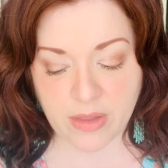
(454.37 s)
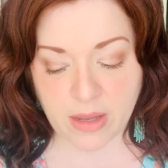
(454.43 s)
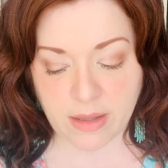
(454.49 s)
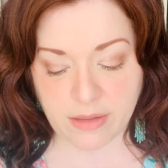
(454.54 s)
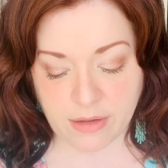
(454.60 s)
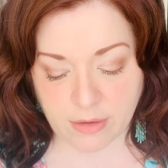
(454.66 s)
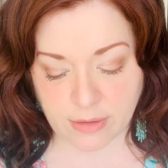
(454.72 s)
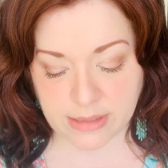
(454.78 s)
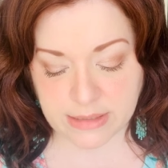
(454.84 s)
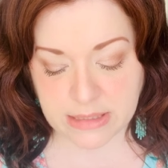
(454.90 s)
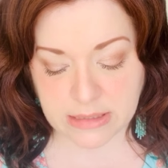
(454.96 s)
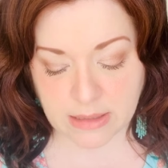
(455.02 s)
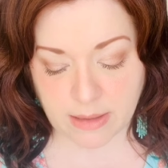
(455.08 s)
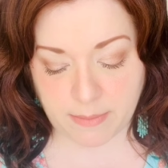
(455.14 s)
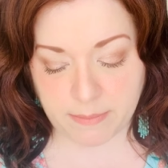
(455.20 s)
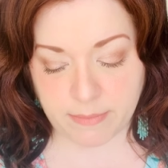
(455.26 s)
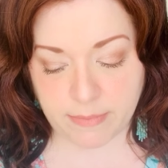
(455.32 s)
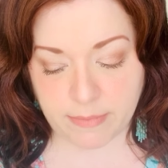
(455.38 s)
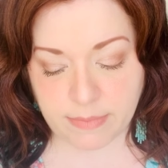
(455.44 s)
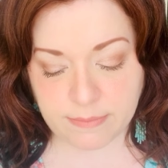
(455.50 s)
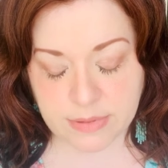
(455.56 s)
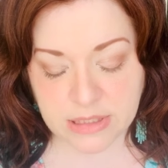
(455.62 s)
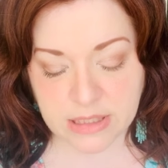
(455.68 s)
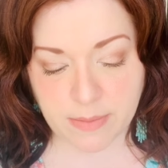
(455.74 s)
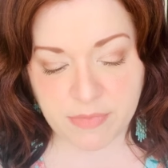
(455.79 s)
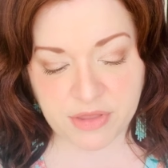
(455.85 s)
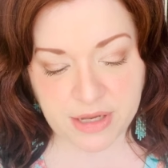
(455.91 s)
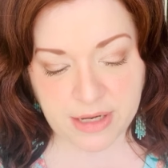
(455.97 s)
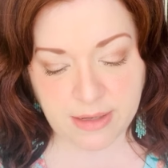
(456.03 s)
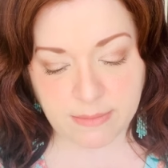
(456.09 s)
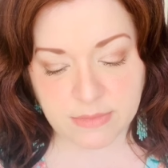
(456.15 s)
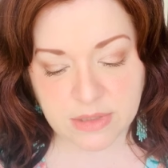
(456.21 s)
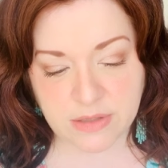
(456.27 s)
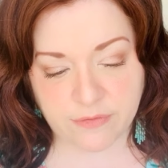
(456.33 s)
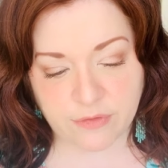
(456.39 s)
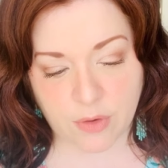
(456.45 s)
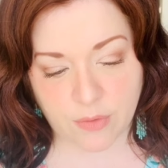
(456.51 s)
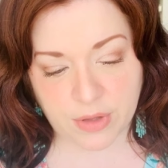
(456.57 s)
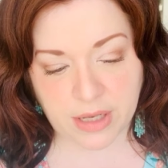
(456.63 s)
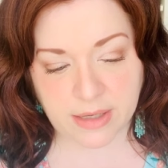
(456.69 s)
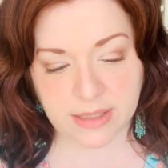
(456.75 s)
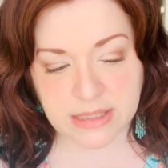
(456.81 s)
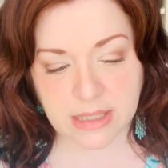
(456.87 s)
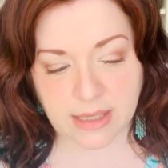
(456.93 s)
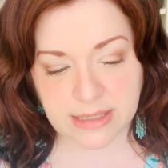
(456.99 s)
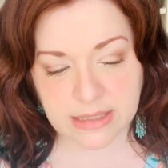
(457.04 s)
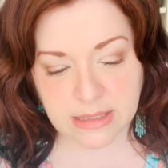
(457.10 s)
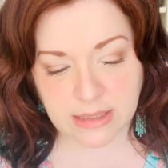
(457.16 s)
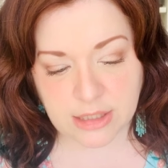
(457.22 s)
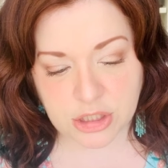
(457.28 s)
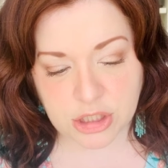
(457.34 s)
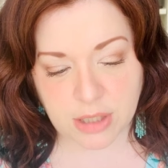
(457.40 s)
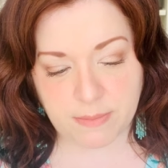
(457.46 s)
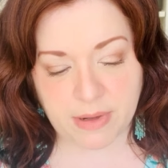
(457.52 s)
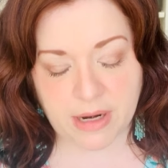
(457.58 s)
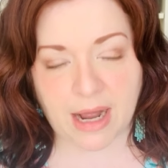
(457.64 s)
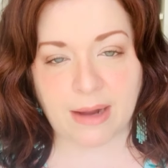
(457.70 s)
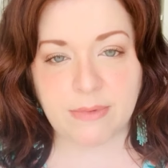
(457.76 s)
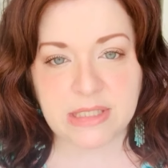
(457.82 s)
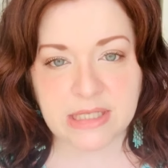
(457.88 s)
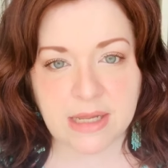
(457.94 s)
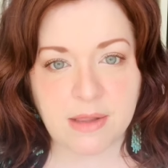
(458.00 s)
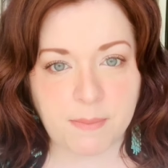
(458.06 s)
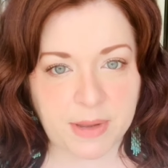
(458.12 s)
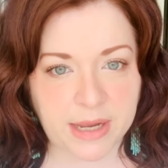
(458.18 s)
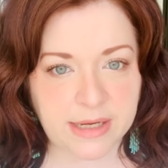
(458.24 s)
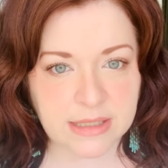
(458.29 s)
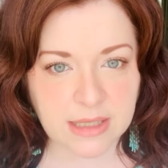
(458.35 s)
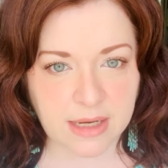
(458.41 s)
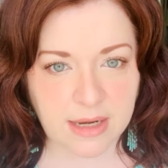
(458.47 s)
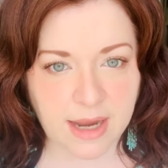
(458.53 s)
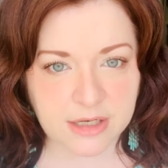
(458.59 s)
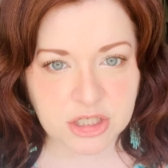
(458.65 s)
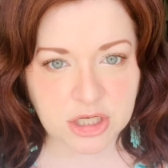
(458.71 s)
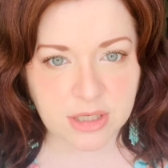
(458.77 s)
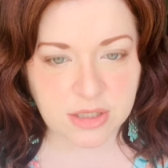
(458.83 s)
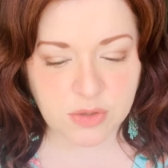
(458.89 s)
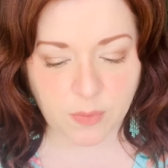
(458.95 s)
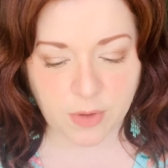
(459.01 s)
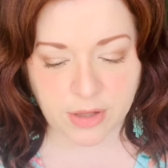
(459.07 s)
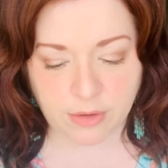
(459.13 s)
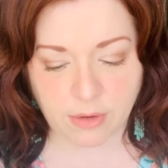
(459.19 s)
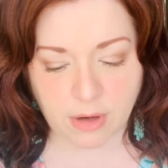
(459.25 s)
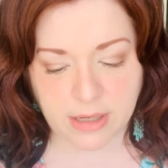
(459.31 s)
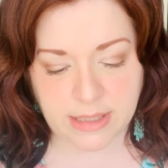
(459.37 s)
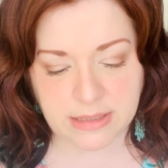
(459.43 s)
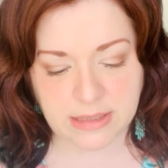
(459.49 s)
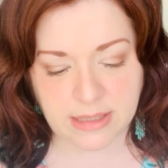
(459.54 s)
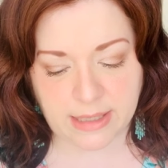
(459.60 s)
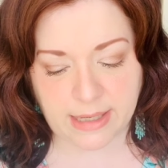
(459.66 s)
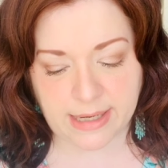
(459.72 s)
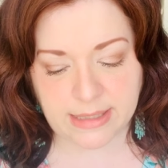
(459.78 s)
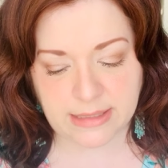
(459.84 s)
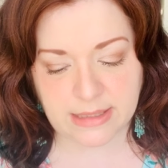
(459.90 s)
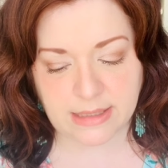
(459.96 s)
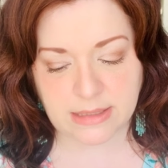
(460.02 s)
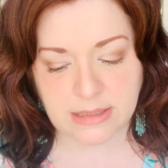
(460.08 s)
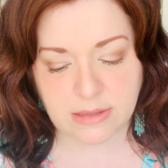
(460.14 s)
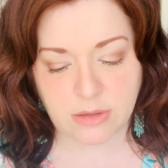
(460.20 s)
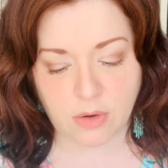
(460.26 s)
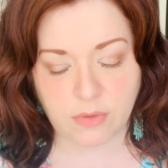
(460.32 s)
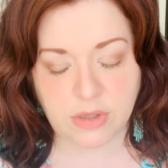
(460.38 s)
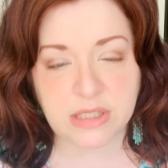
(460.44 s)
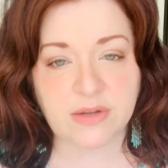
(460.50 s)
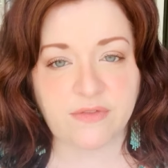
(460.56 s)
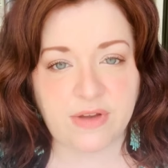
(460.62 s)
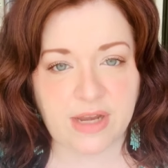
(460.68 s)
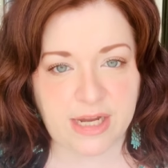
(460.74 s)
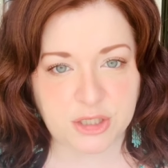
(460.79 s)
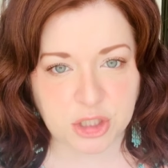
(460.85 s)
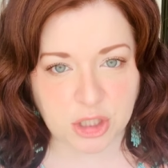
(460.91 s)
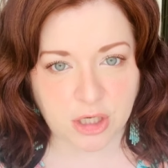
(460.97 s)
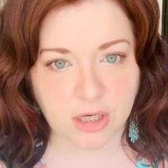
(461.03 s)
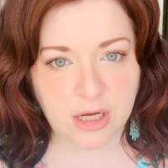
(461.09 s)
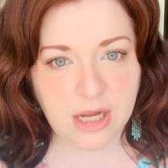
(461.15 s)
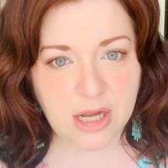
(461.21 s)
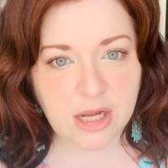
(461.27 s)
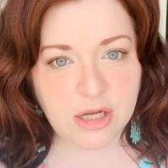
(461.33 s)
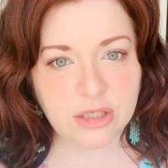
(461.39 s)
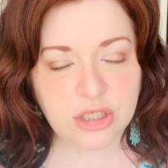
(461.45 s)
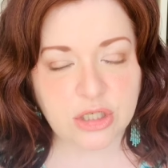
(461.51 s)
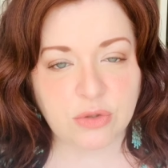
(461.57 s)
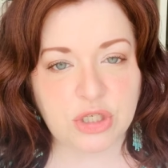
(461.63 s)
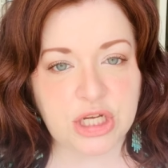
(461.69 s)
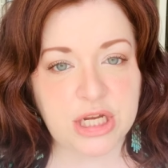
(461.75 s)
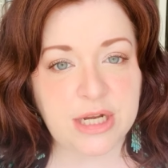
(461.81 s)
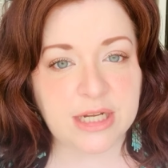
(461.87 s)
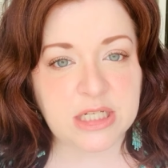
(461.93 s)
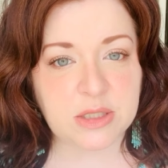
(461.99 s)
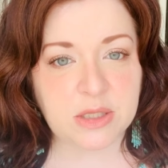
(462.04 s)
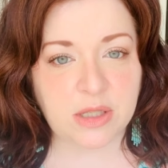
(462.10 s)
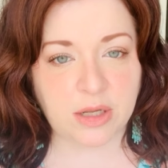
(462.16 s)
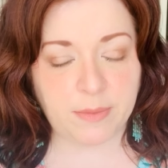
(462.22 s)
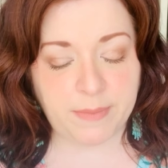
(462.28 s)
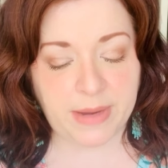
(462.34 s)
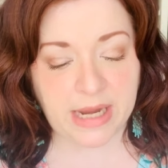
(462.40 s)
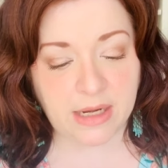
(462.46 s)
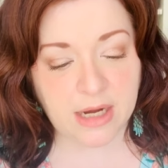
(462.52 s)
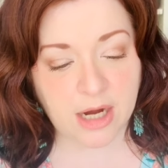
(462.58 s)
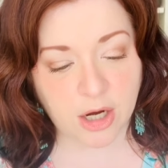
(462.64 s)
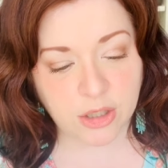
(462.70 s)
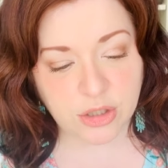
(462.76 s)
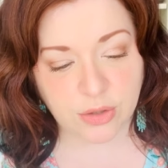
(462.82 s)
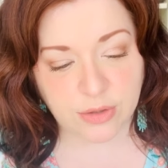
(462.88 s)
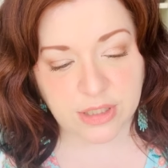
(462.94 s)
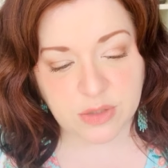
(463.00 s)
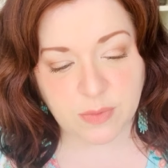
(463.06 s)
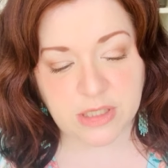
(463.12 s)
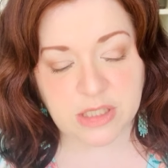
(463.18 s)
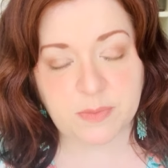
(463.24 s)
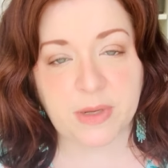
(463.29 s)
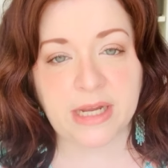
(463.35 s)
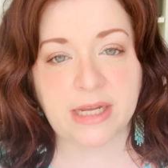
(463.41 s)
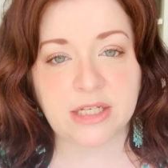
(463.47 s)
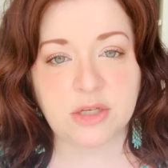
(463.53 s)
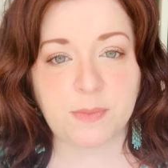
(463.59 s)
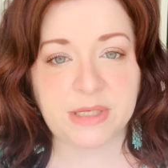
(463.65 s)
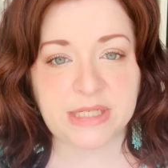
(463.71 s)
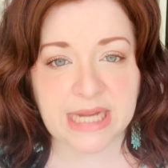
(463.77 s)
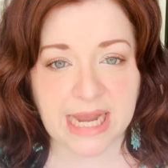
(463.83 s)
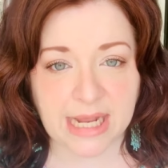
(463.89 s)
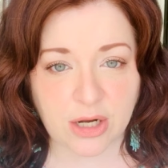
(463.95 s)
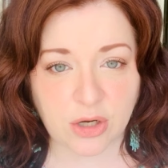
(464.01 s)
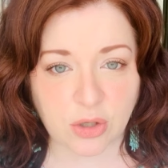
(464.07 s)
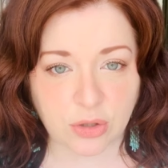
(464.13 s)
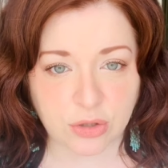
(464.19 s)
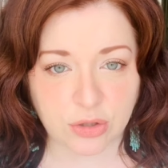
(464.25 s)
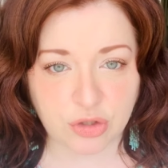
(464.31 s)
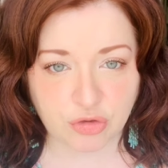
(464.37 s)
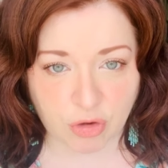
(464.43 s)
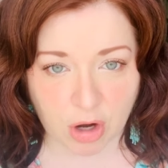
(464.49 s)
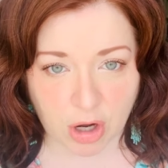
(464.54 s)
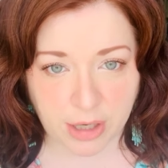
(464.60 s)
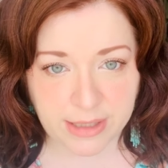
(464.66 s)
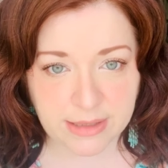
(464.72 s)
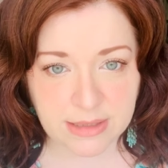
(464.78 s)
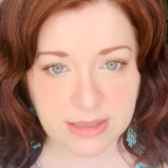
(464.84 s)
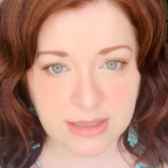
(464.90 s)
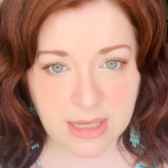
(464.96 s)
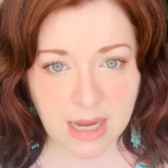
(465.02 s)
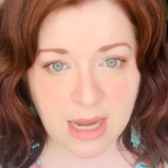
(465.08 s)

There is some themes of loneliness and isolation, but I would say the biggest connection to Where the Crawdads Sing is its notice of nature. So the main character in this one is big into botanical drawings.